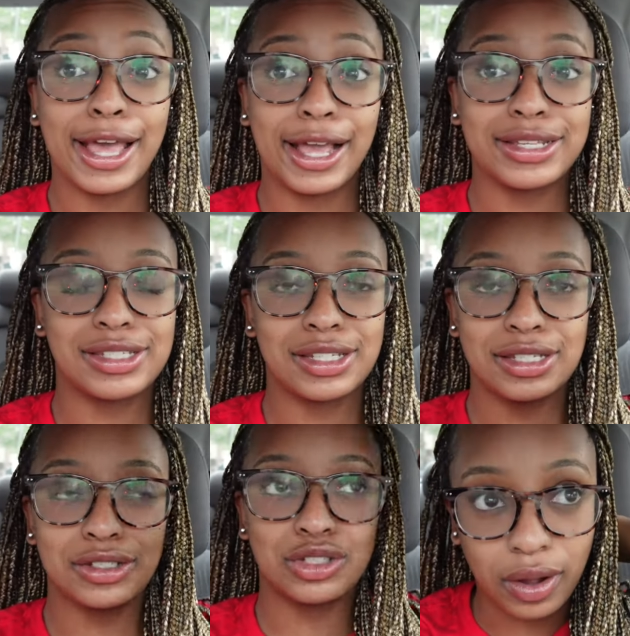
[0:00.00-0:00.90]
I had
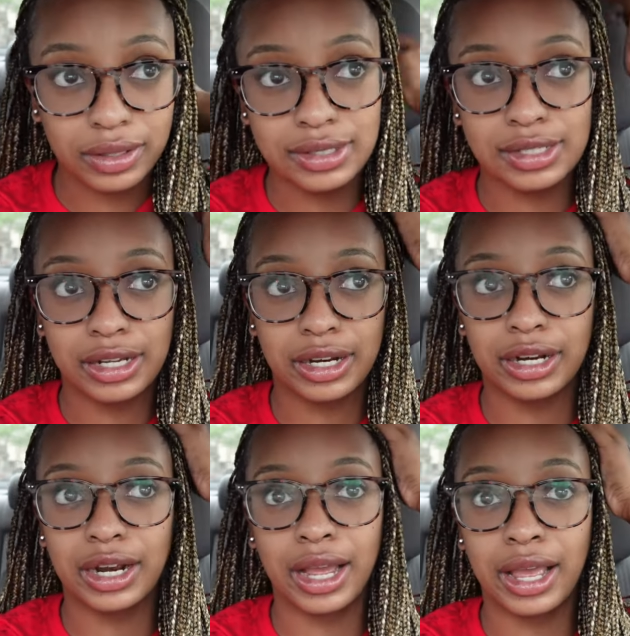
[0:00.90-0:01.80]
to
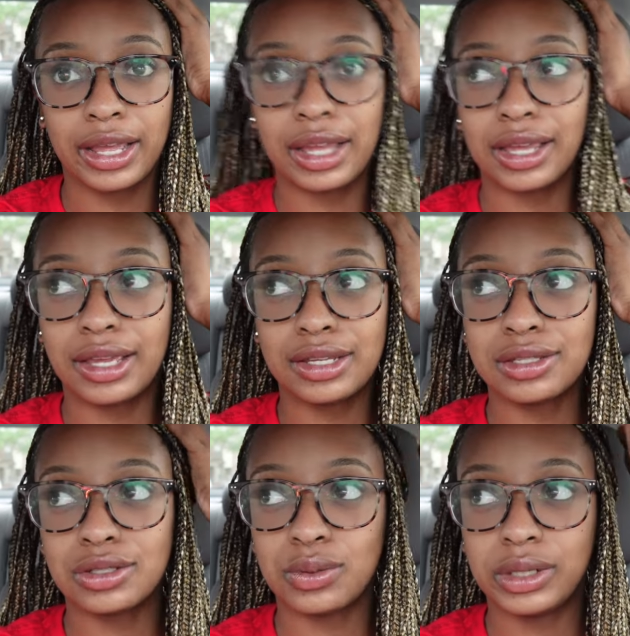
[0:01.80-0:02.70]
volunteer at a
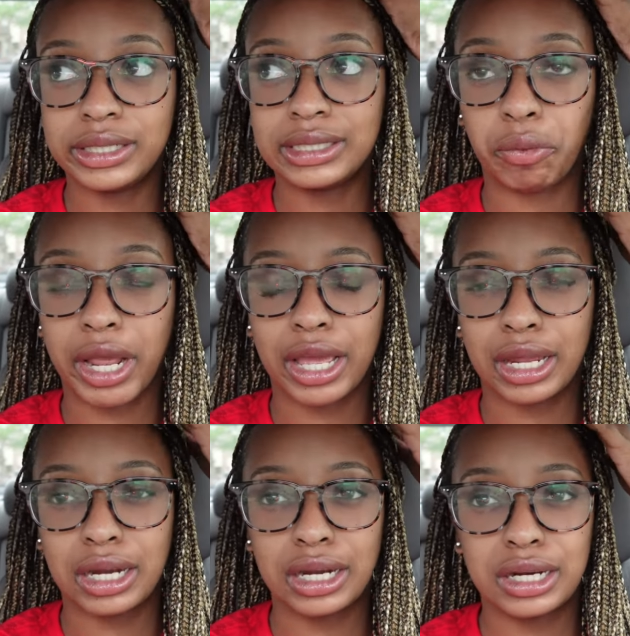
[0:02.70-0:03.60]

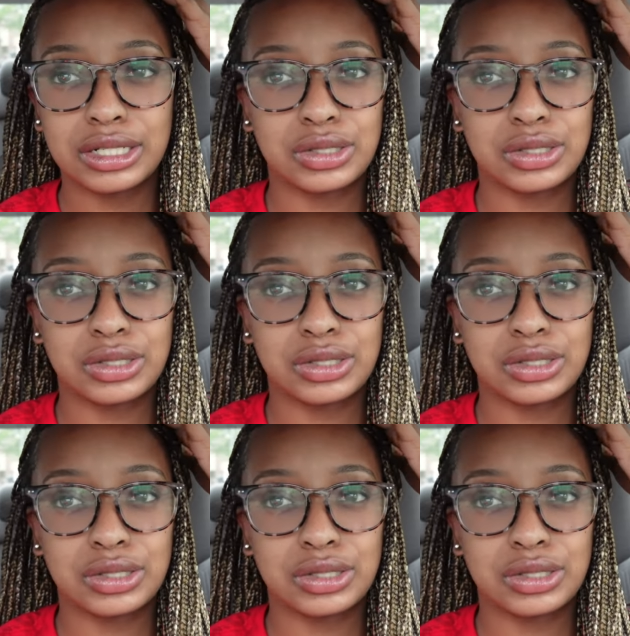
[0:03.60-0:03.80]
student-ran,